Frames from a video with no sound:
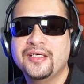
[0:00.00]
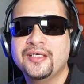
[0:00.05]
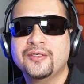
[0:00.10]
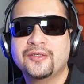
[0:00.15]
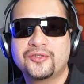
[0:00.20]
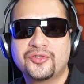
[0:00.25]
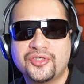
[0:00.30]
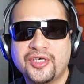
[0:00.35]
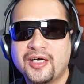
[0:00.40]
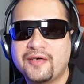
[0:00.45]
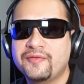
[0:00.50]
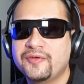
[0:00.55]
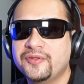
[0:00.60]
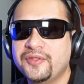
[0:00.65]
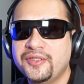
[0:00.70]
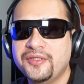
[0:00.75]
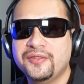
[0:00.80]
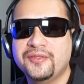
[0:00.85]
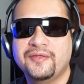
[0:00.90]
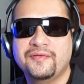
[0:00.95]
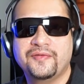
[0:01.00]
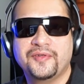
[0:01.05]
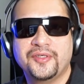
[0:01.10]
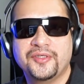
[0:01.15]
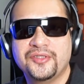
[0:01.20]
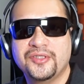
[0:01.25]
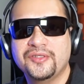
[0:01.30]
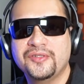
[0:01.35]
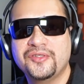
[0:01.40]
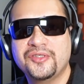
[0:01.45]
travel the
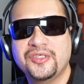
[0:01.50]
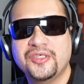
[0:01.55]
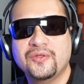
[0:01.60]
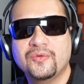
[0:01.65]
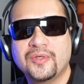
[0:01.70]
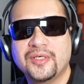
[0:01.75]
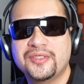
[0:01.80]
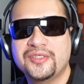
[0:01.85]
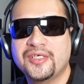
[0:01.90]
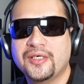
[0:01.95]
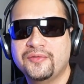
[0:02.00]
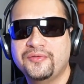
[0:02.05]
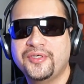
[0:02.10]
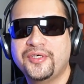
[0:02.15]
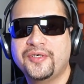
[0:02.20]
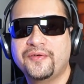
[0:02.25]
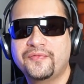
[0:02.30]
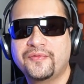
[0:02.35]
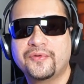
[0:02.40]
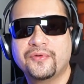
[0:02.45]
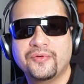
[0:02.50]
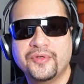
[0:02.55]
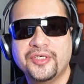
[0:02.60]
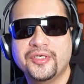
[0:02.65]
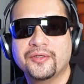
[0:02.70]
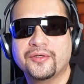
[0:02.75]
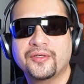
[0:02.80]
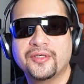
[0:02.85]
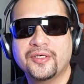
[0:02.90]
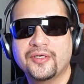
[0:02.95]
universe and see what's out there for
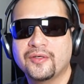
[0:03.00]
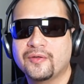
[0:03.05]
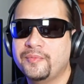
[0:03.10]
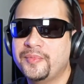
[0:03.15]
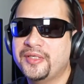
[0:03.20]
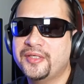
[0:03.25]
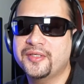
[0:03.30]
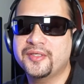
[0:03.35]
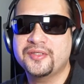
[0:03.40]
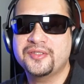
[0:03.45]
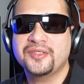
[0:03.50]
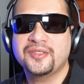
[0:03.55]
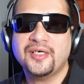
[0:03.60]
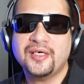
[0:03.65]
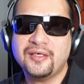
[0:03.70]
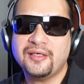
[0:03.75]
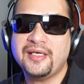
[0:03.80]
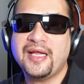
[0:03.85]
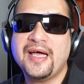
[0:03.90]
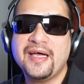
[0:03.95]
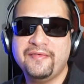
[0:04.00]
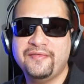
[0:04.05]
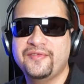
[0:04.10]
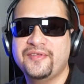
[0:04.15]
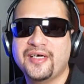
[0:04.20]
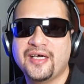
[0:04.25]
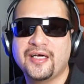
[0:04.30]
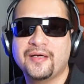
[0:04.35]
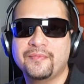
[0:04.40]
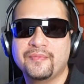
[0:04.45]
real, because in our
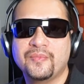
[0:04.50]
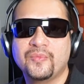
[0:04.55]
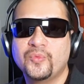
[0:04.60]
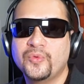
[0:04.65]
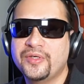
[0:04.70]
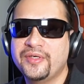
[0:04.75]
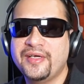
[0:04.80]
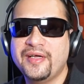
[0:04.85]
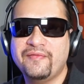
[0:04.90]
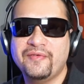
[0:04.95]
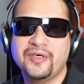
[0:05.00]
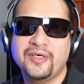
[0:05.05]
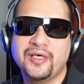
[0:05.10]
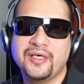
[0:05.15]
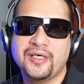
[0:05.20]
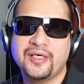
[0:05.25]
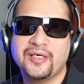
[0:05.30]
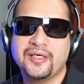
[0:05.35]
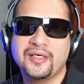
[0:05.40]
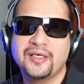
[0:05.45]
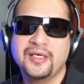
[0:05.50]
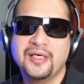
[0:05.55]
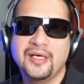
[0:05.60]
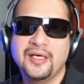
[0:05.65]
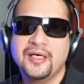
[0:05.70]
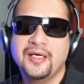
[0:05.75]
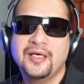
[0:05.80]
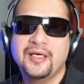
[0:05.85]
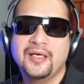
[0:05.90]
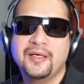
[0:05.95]
lifetime, we're never gonna,
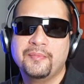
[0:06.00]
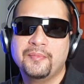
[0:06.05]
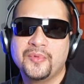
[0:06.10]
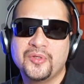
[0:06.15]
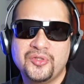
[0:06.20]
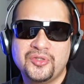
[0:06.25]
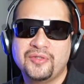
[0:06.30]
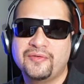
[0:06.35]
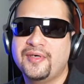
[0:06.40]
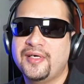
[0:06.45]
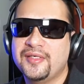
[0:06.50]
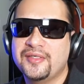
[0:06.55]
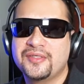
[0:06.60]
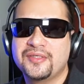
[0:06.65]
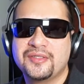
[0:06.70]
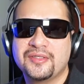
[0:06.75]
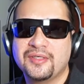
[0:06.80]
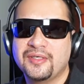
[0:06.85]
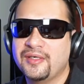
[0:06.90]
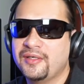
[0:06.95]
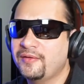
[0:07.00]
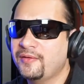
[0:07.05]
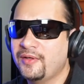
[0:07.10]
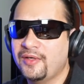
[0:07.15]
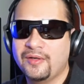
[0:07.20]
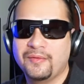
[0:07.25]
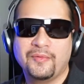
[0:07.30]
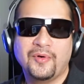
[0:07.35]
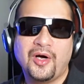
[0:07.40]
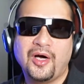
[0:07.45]
most of us,
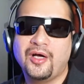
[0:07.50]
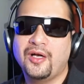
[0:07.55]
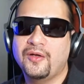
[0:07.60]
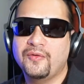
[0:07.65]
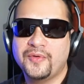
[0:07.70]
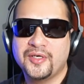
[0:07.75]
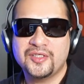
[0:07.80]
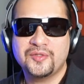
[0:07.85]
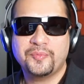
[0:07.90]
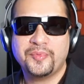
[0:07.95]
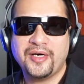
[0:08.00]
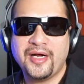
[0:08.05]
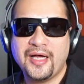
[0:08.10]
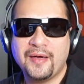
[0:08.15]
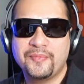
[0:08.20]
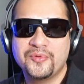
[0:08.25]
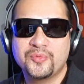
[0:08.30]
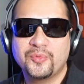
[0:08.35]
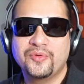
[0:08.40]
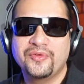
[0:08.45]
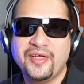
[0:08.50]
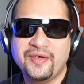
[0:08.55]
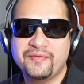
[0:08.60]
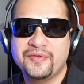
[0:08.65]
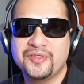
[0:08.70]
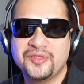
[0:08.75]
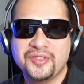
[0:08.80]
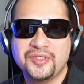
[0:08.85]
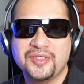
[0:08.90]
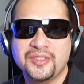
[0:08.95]
all of us perhaps, will never
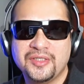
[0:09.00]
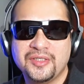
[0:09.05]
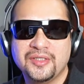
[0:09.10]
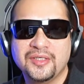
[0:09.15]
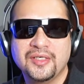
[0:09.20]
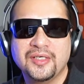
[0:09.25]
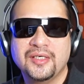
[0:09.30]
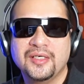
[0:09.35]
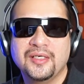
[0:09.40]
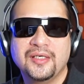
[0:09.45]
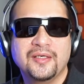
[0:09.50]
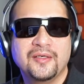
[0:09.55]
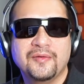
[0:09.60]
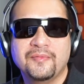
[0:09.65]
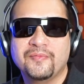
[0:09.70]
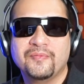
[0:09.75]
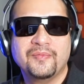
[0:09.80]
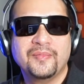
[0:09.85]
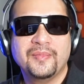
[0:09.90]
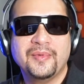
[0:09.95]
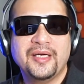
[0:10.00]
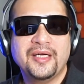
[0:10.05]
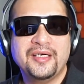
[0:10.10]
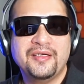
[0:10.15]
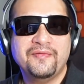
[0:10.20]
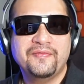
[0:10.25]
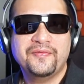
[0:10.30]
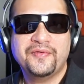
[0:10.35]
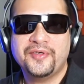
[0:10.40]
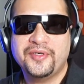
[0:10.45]
see any
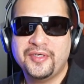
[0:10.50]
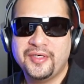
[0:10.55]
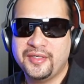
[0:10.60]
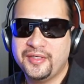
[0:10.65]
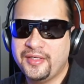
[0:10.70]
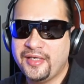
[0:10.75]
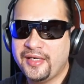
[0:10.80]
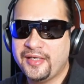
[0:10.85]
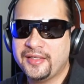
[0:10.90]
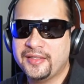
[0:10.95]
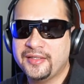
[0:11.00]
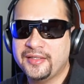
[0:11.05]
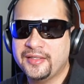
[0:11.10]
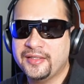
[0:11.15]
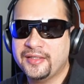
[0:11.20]
further than,